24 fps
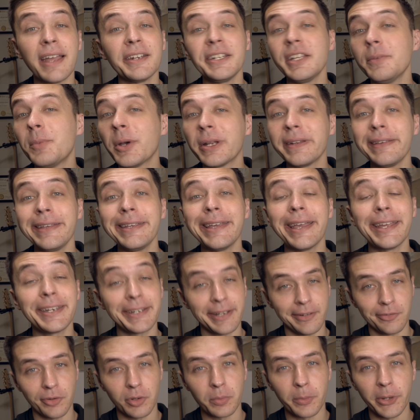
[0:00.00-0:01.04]
anybody and
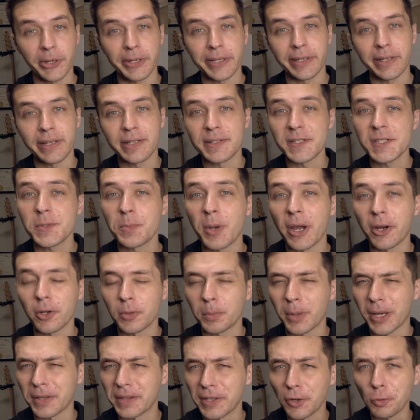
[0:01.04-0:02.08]
everybody
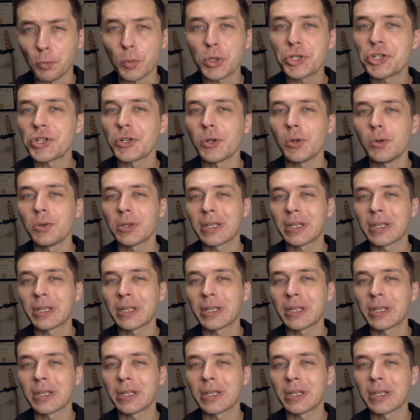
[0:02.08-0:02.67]
inspired by the original